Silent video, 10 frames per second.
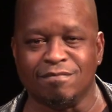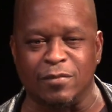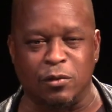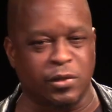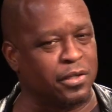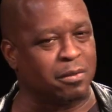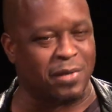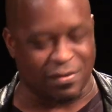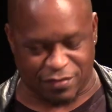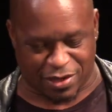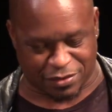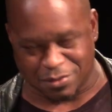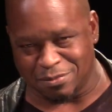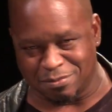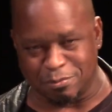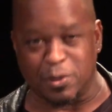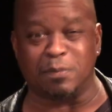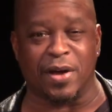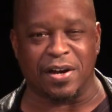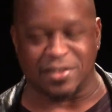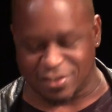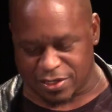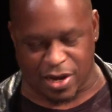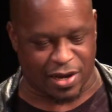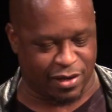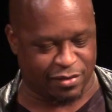You killed my father. Prepare to die."